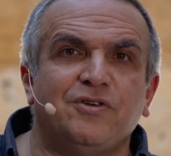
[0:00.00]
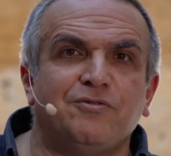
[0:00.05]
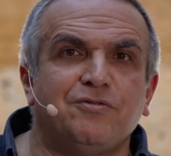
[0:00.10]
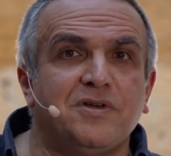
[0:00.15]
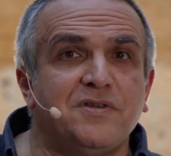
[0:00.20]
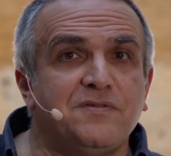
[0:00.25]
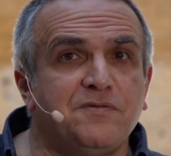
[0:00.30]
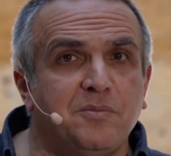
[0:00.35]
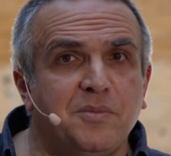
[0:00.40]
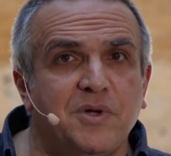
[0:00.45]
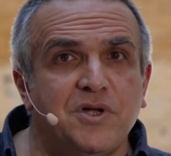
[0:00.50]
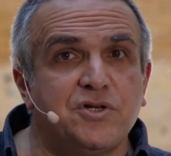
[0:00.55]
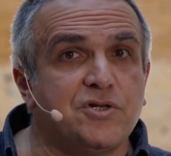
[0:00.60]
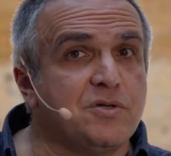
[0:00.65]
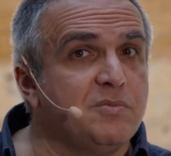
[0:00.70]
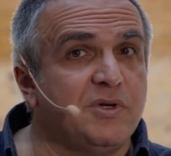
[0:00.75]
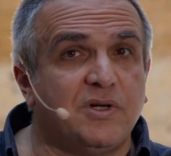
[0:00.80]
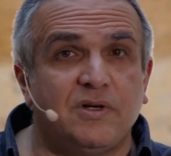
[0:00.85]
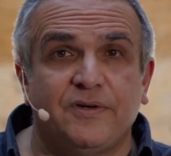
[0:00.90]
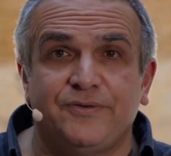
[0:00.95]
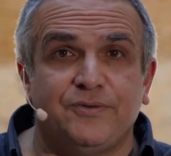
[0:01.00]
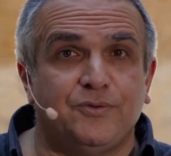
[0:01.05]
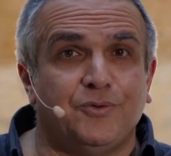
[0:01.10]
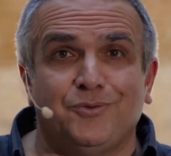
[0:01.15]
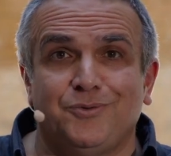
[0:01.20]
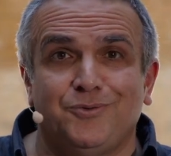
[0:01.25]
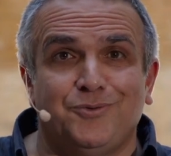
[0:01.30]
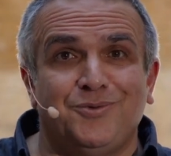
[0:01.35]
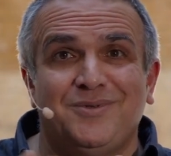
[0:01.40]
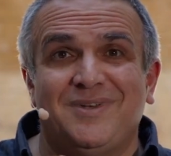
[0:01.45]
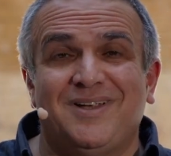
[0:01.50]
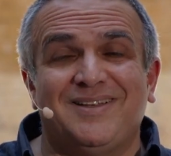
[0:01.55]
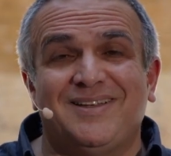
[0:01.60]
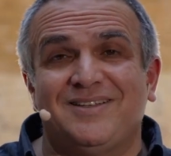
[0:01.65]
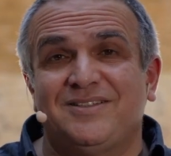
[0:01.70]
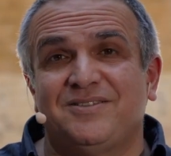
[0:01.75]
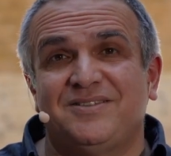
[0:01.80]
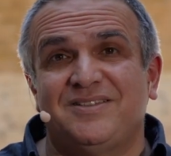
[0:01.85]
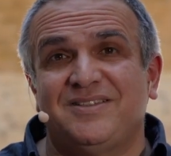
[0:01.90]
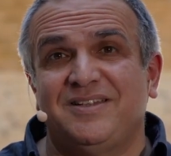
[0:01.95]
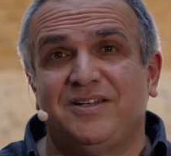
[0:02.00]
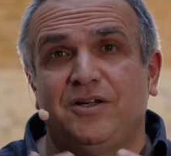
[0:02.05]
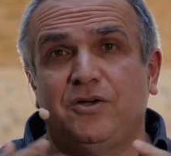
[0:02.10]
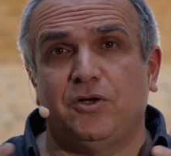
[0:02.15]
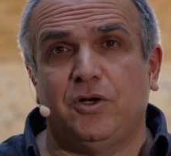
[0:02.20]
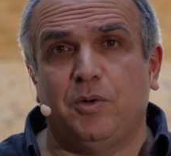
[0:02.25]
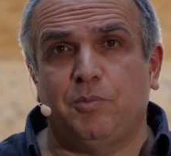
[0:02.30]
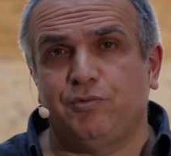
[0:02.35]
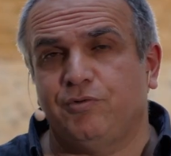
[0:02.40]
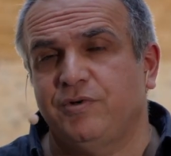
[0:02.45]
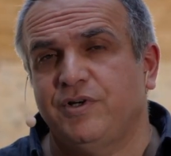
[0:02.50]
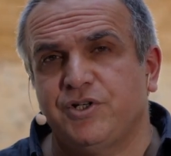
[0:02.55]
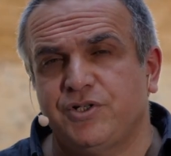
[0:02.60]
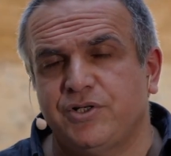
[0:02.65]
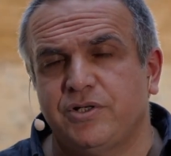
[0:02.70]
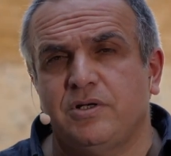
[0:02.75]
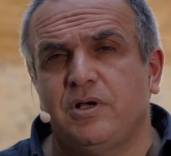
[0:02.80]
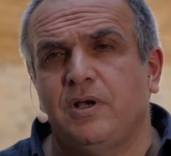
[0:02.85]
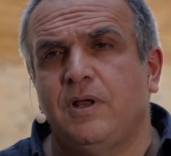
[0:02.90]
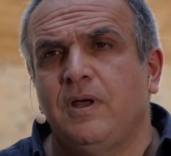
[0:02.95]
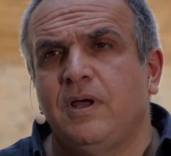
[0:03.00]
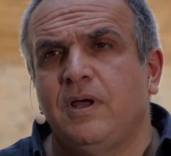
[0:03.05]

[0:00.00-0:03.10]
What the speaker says: transformation, because you don't do that as a single operation.